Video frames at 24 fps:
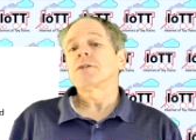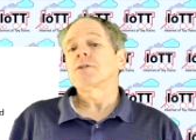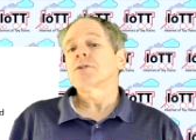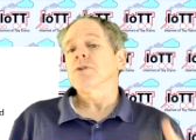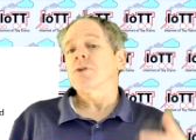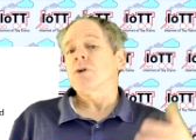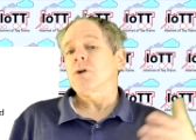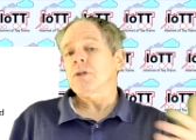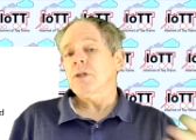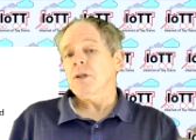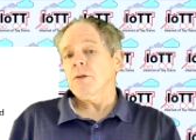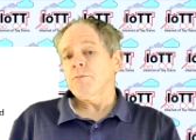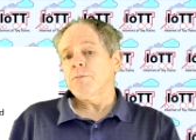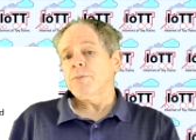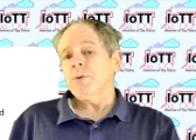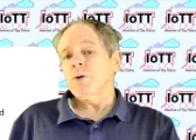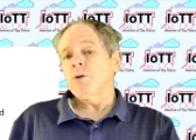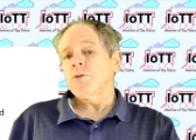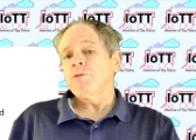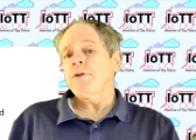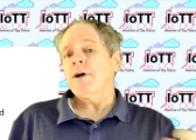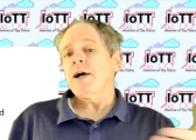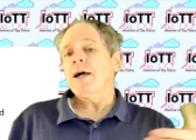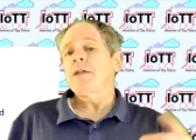throttle
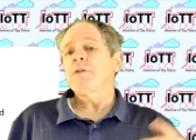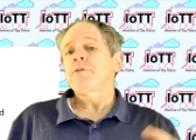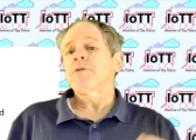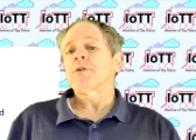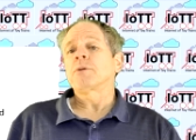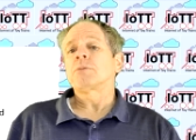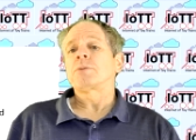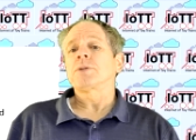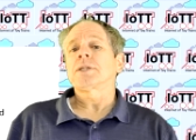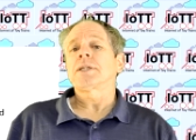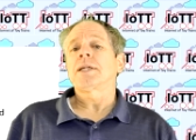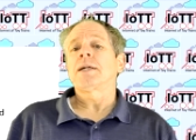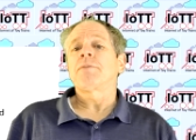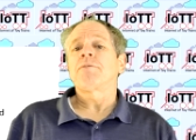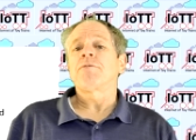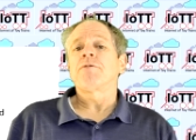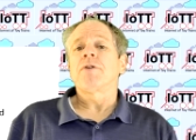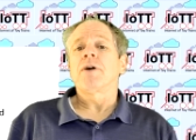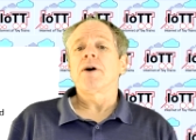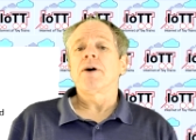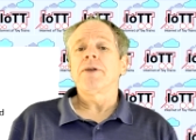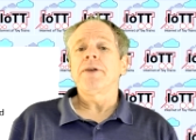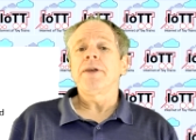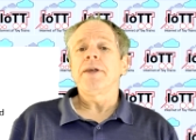profile from step
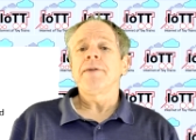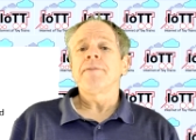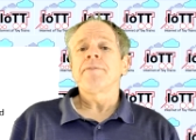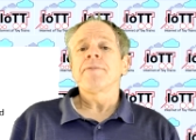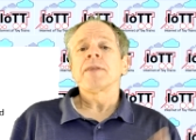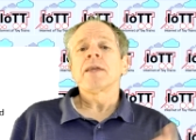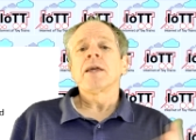1